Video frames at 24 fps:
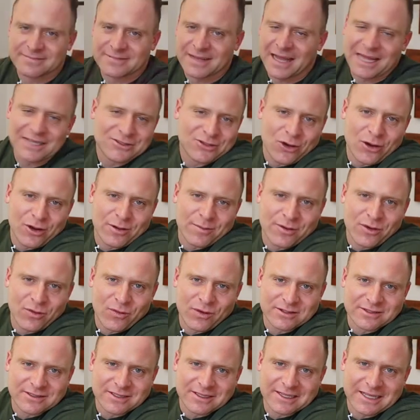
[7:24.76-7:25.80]
I told him it
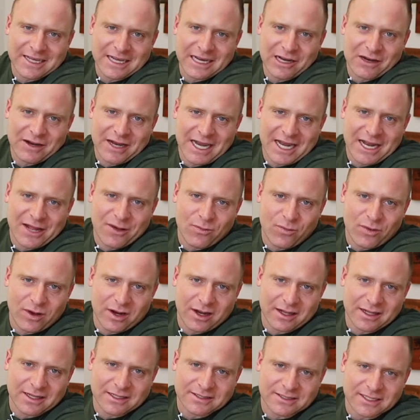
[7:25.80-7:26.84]
wasn't there. He didn't want
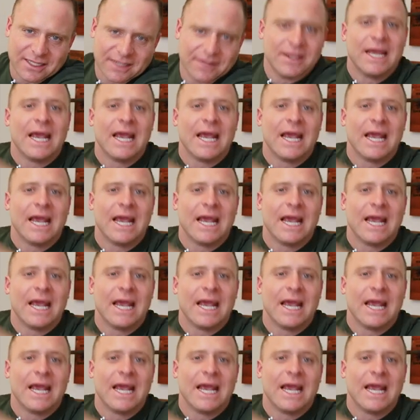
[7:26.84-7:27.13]
to listen.